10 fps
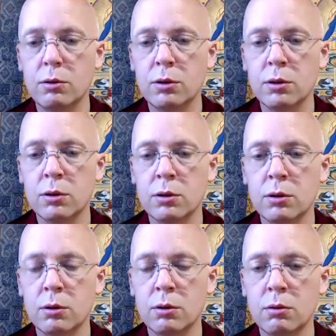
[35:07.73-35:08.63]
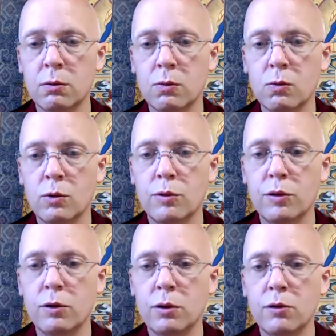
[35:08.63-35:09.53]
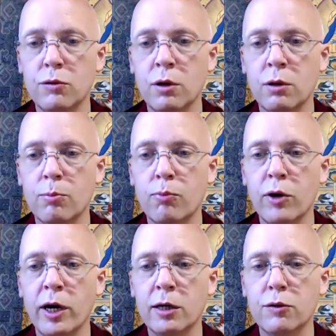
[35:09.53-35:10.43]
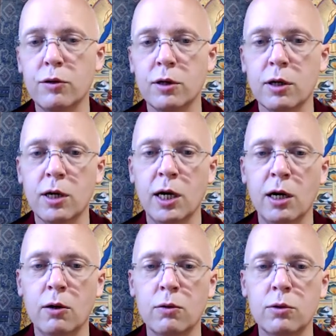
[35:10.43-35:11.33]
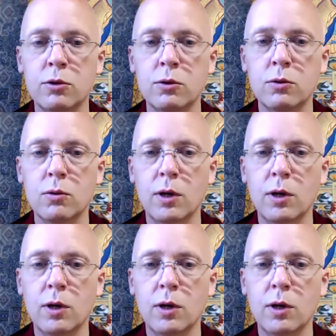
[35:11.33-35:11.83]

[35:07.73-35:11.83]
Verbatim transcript: um, what do we say you can start practicing on how to